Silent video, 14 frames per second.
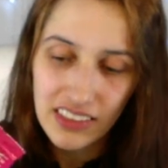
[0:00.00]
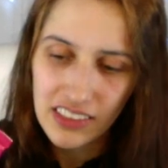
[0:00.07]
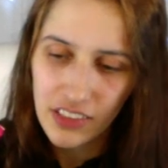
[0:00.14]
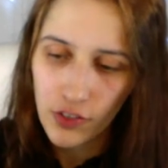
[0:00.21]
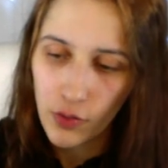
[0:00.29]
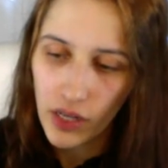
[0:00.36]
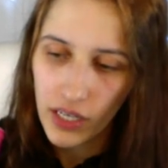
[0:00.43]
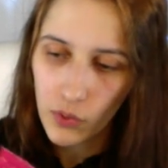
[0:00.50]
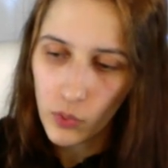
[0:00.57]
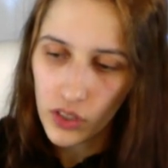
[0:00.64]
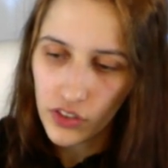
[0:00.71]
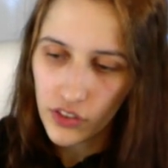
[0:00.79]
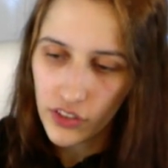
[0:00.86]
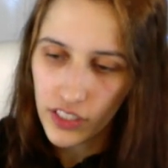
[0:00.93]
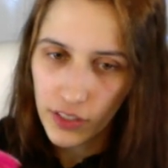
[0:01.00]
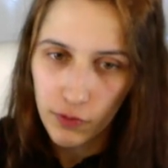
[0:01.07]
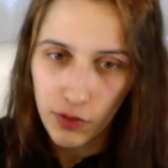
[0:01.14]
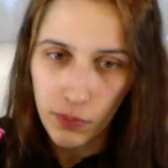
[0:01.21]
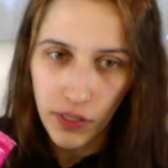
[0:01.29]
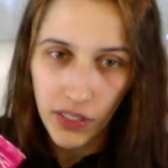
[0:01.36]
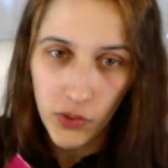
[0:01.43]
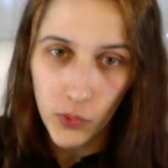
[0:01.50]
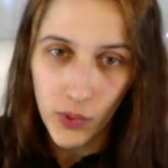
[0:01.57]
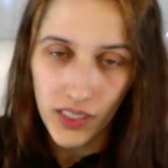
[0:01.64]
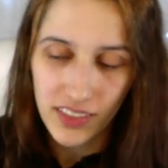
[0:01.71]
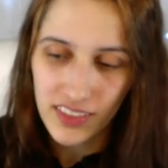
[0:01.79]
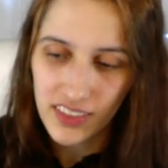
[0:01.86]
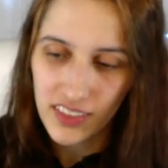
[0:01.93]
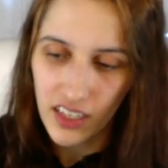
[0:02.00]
so I wonder if the pink ones